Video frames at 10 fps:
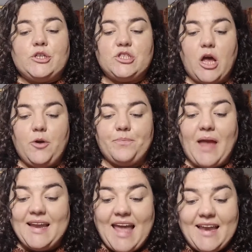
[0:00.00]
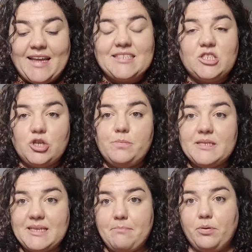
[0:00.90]
So, and again, it's super
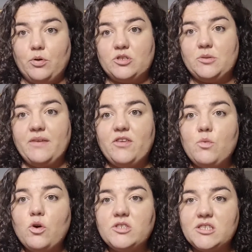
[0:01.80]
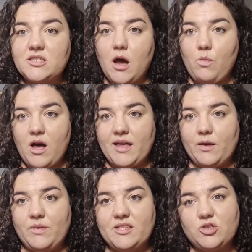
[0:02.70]
simple. So if you want to start
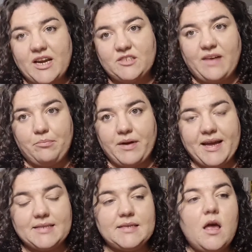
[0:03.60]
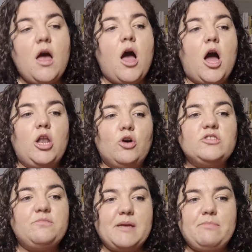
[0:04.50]
working with stretch fabrics, a
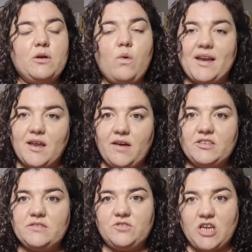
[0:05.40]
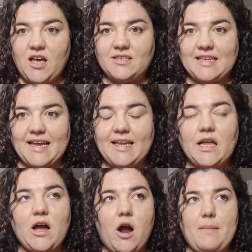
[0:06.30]
lot of people are quite nervous of jersey.
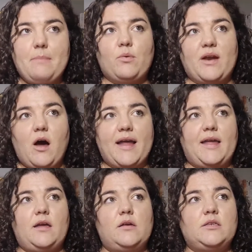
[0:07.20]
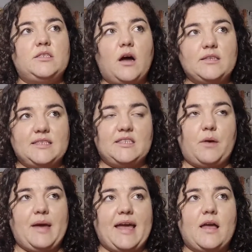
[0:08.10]
Like I remember when I started
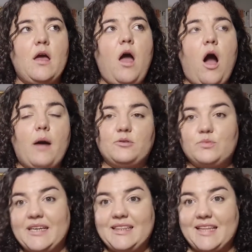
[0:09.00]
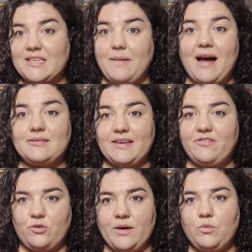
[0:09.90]
sewing, I would read things about how
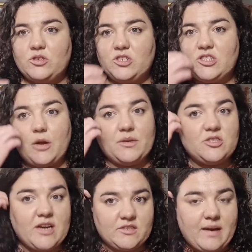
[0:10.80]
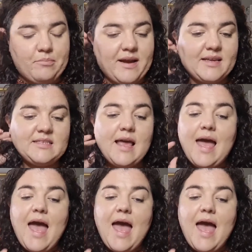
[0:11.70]
difficult it was to sew with stretch fabrics.